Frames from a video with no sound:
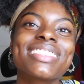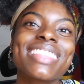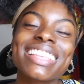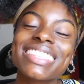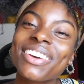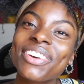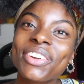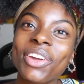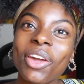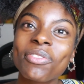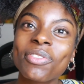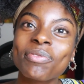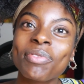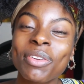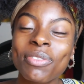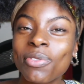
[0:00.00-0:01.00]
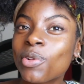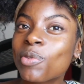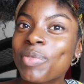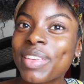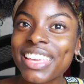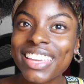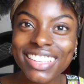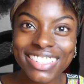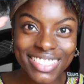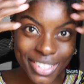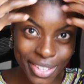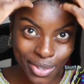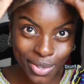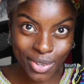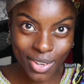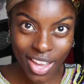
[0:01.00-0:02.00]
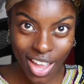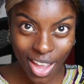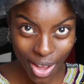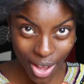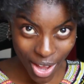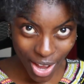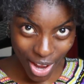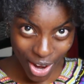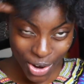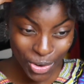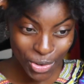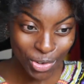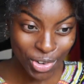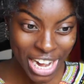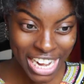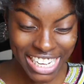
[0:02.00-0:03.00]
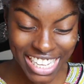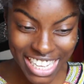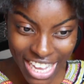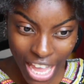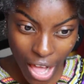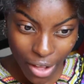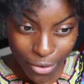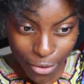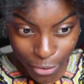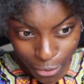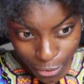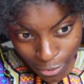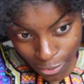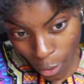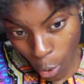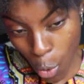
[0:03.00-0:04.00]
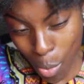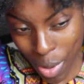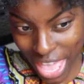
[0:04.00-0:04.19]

So that's how I go from my full beat to ready full